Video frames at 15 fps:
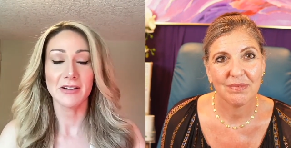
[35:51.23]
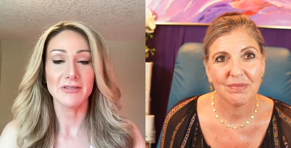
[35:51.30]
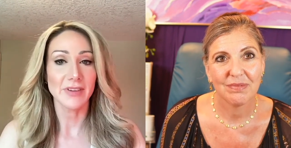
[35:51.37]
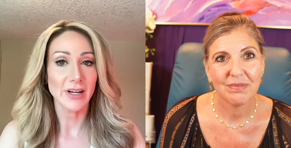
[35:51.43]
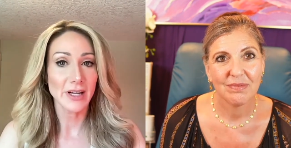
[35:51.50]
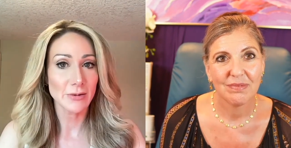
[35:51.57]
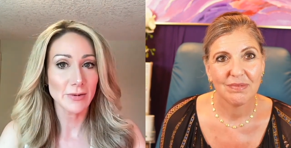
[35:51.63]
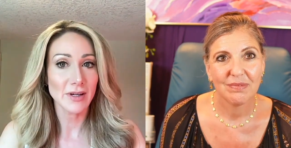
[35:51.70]
Speaker 1: are
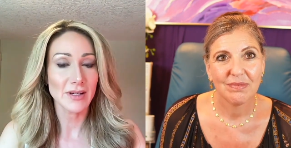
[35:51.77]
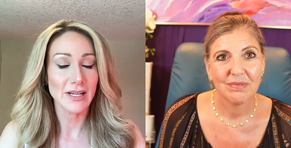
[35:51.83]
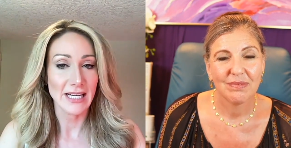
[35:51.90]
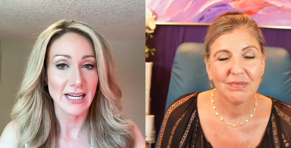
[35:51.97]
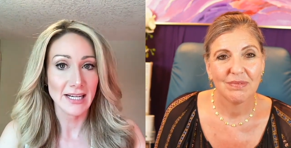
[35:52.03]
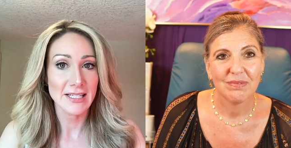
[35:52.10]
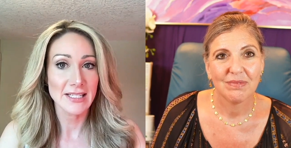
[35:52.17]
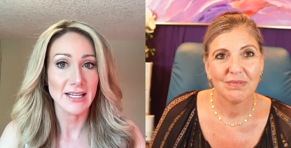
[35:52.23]
very well
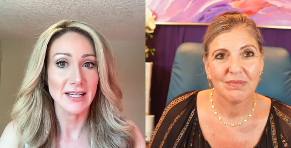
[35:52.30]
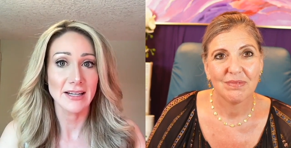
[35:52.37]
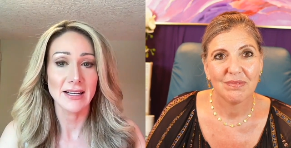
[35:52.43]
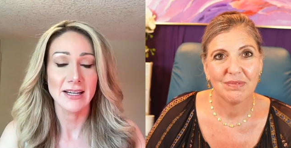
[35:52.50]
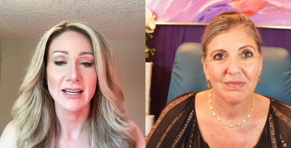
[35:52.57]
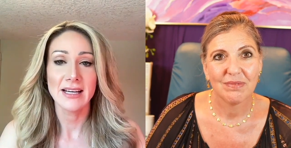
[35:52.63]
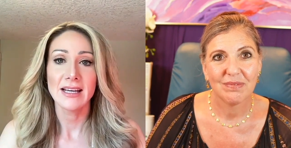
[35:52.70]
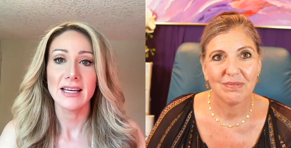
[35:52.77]

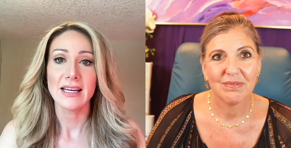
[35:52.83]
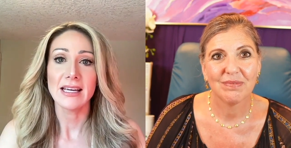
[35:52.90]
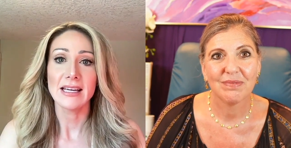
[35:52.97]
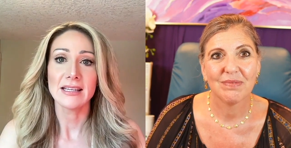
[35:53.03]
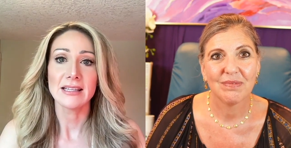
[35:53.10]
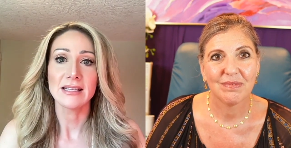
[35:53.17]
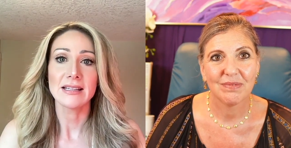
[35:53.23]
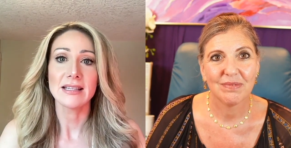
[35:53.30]
connected
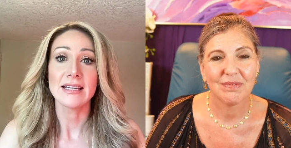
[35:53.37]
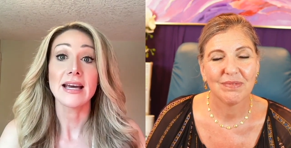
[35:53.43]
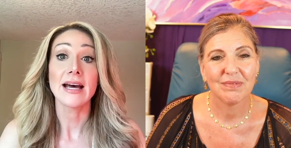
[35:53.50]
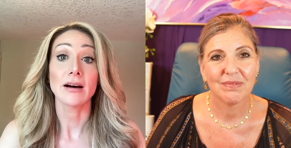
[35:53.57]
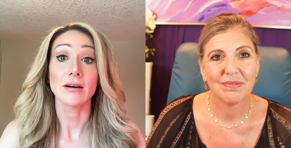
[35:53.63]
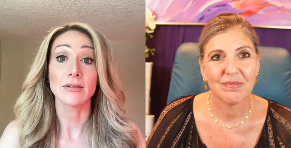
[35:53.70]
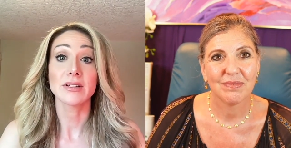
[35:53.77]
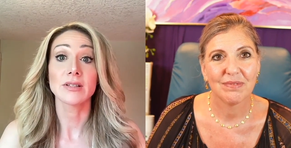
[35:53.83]
in the
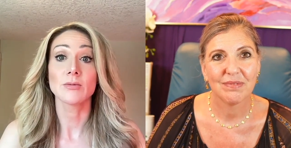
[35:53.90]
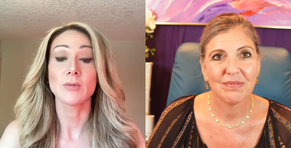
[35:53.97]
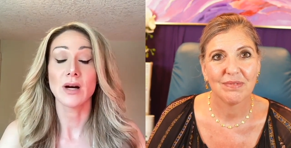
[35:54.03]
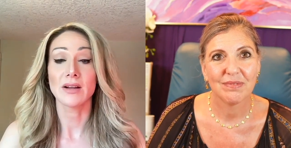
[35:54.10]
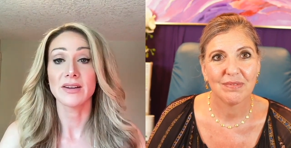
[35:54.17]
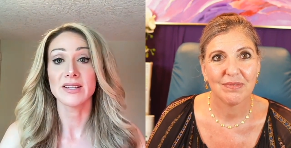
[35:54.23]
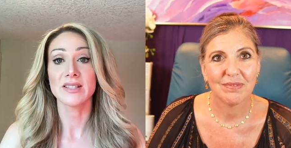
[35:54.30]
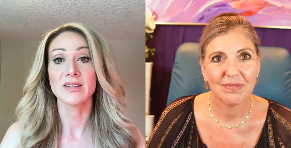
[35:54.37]
health and
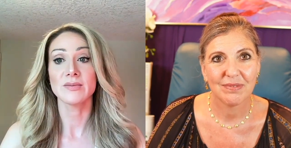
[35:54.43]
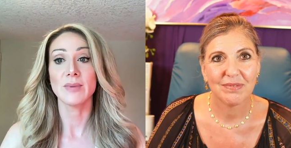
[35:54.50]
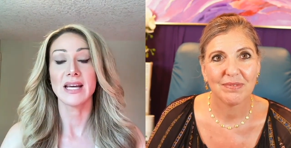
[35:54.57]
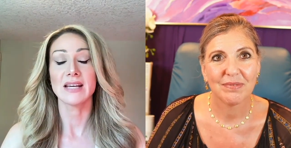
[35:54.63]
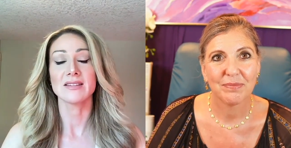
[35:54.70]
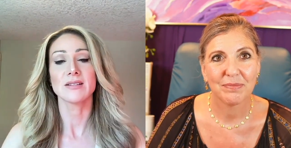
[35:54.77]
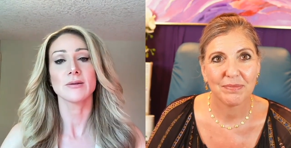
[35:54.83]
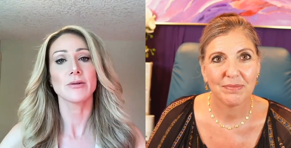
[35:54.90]
wellness
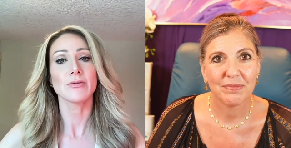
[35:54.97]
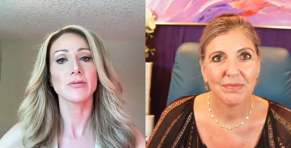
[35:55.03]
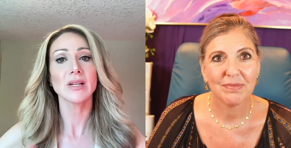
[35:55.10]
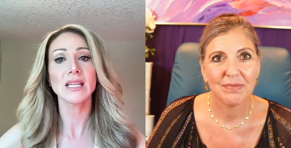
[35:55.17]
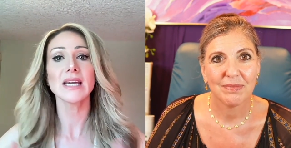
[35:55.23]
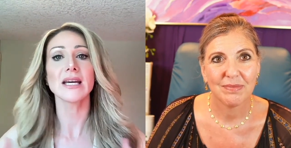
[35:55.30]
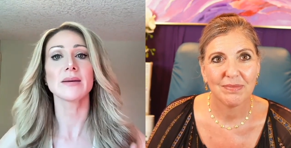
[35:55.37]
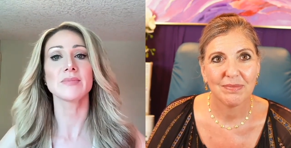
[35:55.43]
space and are
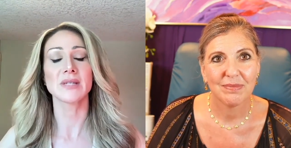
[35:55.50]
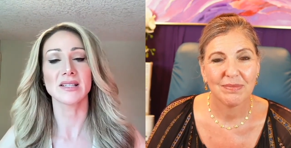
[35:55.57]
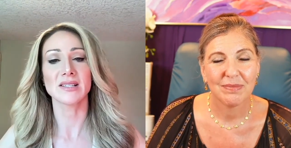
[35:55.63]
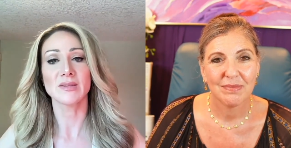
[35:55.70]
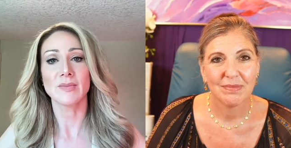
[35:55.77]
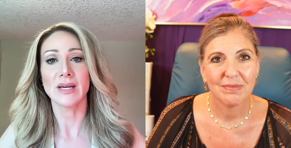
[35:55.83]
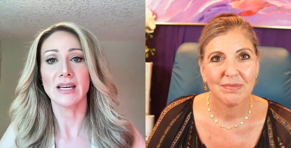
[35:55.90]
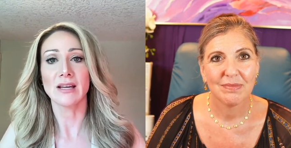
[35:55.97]
really up to
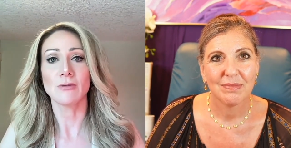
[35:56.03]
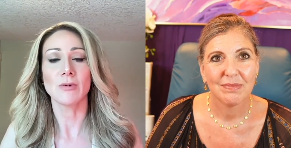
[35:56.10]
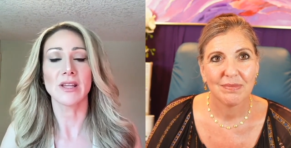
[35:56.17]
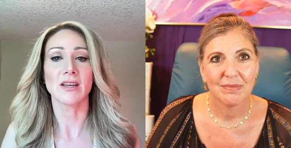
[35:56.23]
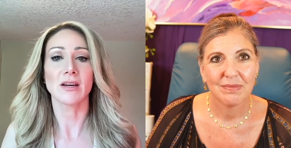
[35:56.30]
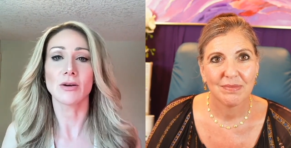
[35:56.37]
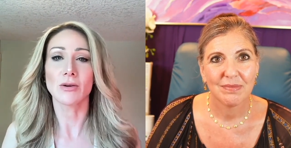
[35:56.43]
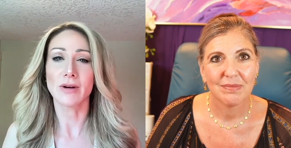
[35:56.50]
speed
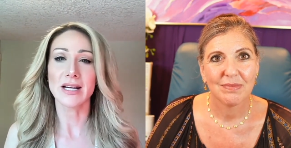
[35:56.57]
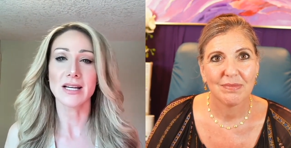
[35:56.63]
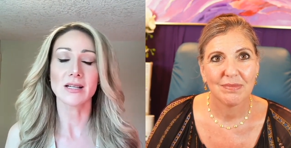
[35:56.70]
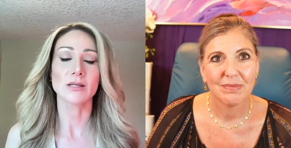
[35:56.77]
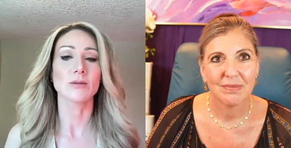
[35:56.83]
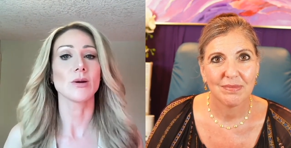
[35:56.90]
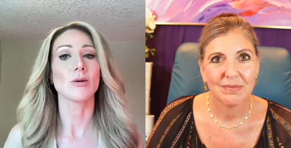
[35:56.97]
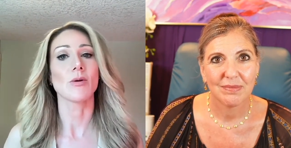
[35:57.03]
with
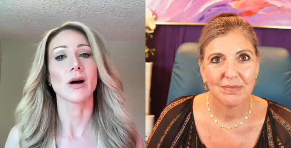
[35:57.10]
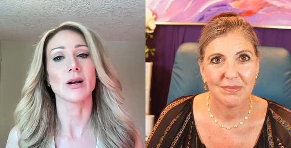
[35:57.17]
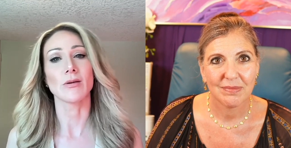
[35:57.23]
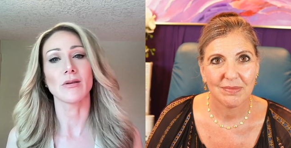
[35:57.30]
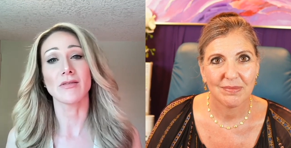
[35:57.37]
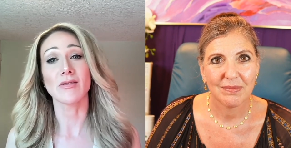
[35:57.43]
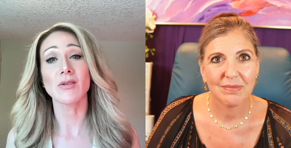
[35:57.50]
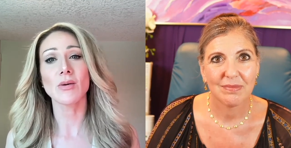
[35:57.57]
ingredients we want
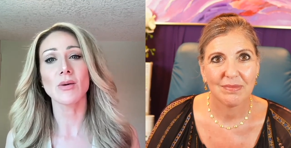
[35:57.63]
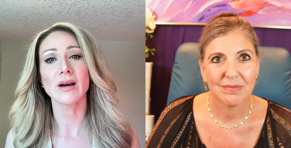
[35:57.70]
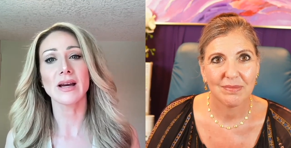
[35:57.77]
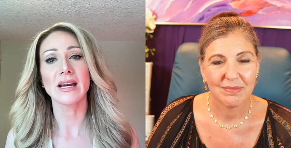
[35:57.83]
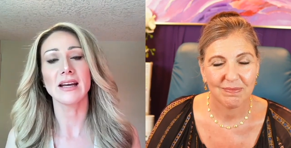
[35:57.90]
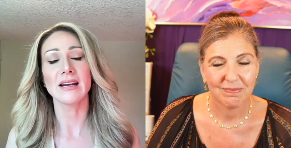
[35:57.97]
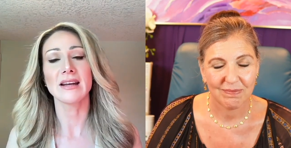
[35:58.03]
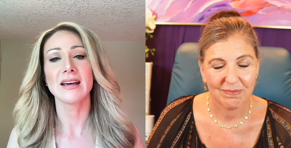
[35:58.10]
to
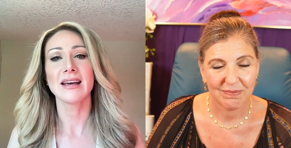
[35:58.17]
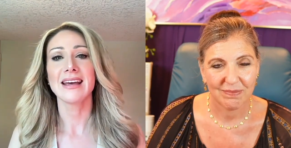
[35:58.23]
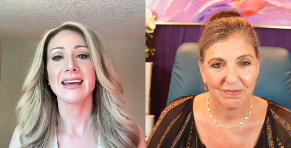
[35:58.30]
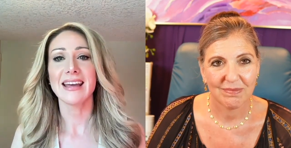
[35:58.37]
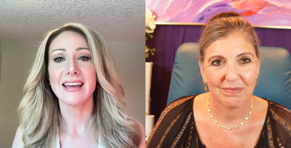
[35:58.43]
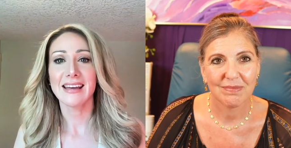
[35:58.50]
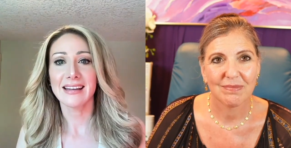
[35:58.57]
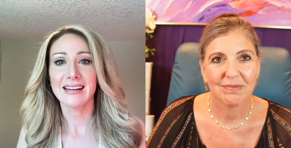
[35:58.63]
avoid
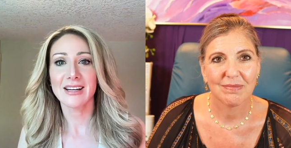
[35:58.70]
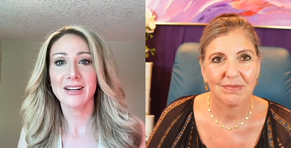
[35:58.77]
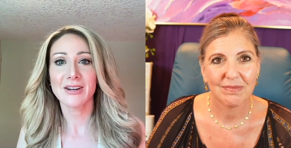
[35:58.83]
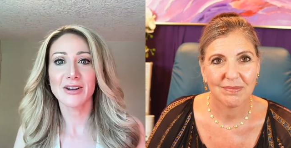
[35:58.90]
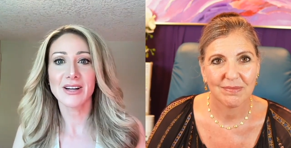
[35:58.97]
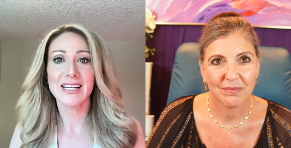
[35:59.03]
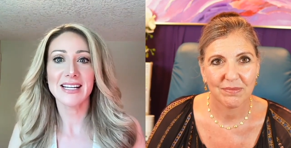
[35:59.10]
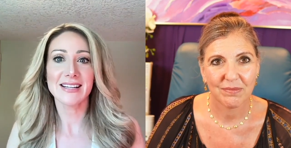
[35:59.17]
and
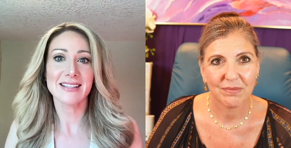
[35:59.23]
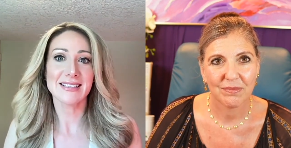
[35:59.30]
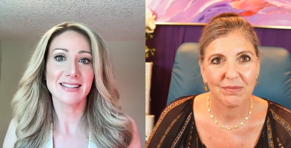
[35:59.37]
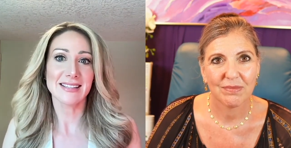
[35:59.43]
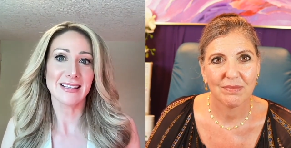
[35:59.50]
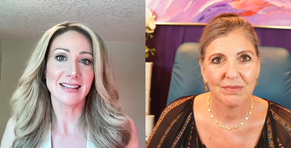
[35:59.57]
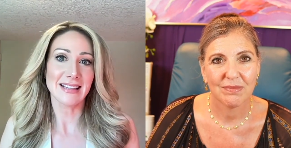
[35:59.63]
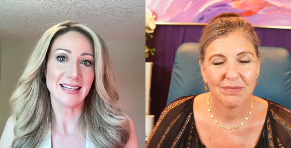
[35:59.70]

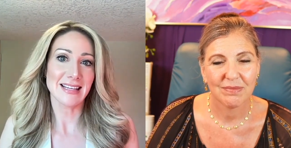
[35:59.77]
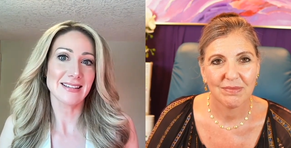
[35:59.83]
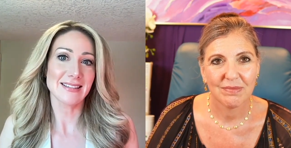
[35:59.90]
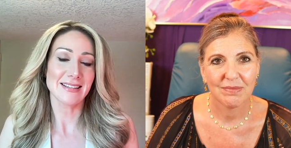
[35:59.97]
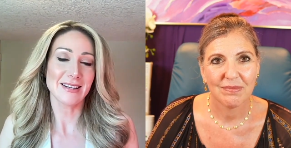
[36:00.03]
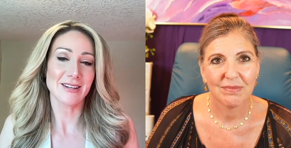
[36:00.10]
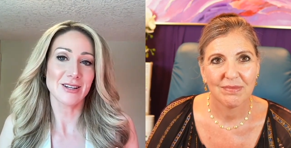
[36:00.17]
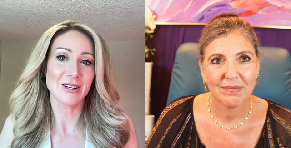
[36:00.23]
ingredients and
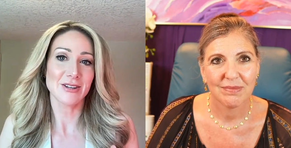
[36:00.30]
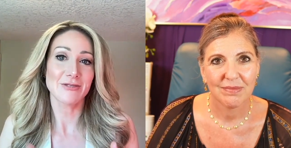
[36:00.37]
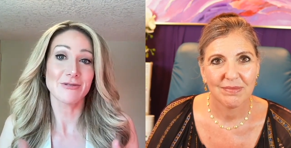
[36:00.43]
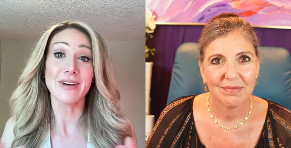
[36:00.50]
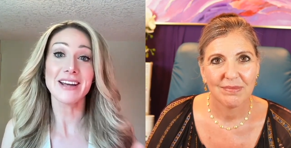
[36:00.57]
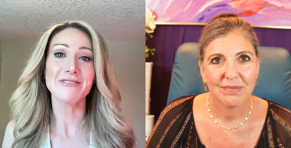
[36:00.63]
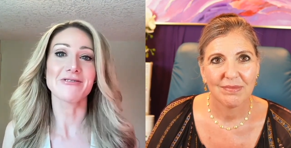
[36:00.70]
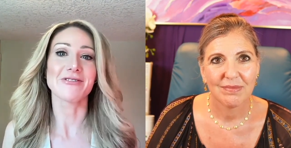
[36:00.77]
things that are
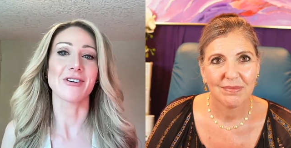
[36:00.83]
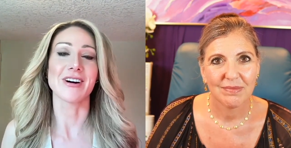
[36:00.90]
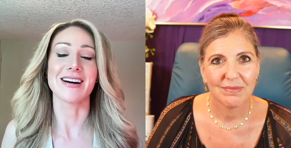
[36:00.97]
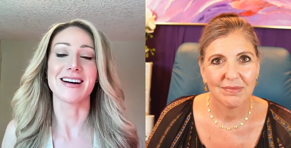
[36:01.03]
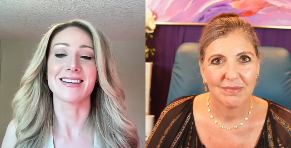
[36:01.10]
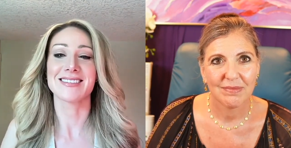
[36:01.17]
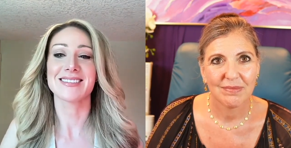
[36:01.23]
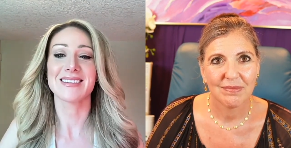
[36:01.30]
great for
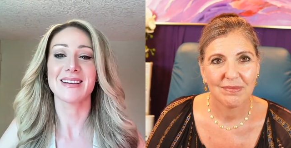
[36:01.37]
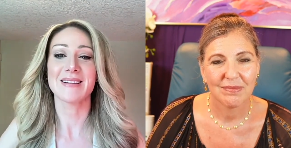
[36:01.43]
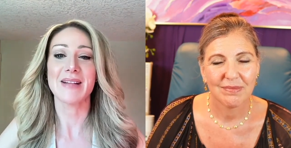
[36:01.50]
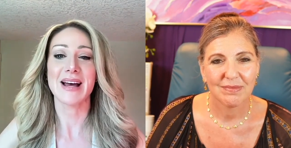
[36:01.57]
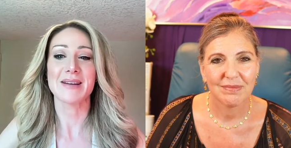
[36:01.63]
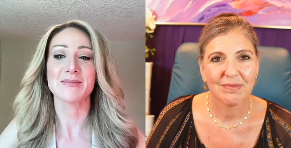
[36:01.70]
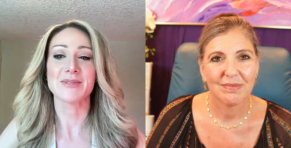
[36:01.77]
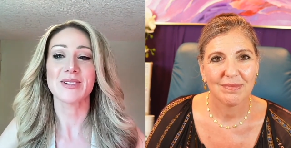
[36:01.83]
us.
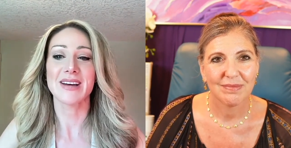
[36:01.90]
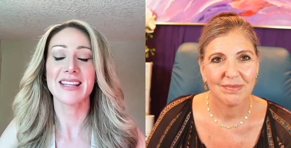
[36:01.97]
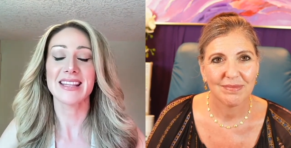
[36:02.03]
Um, so